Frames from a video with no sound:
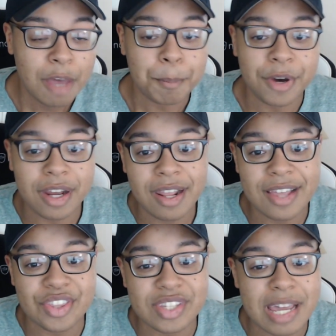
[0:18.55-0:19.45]
but
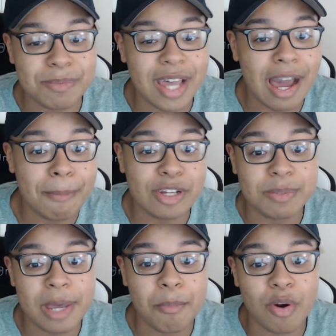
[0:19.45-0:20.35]
at the same time I was
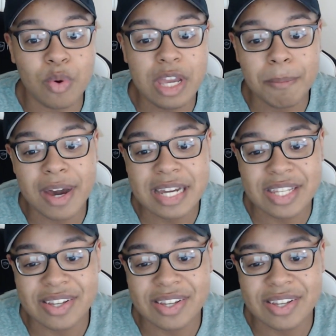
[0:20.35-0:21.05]
playing more Reminds,